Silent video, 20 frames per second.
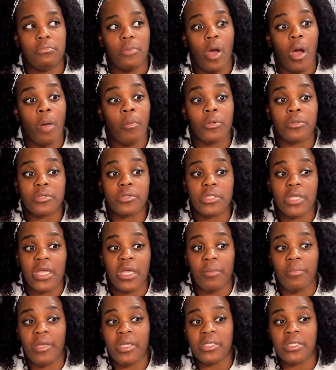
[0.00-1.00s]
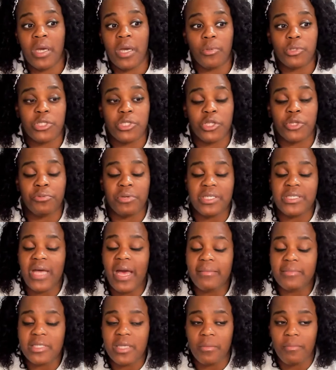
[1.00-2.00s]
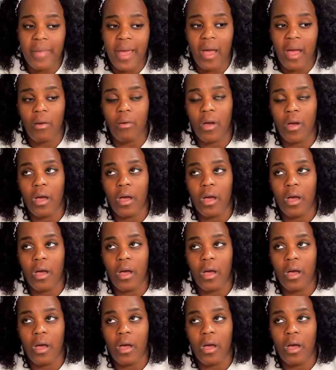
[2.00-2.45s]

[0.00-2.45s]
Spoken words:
almost, it can be double to 3 times the amount